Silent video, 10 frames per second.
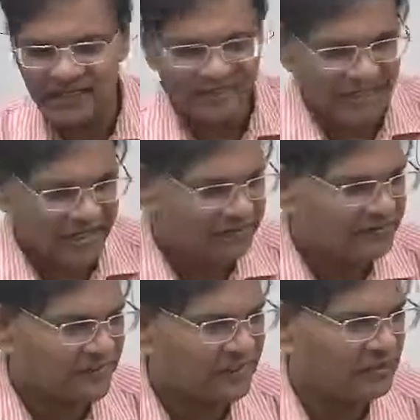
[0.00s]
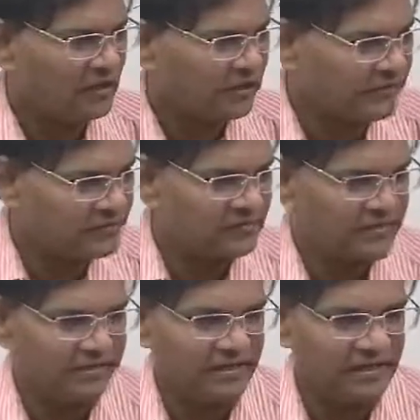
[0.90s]
up the names for the office of the
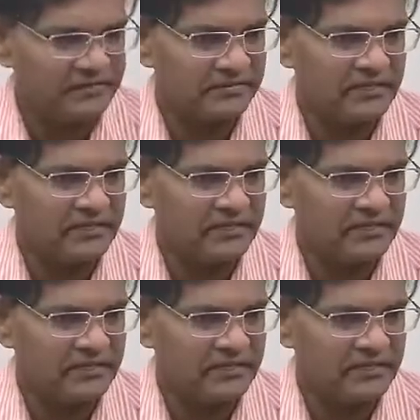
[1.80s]
Speaker,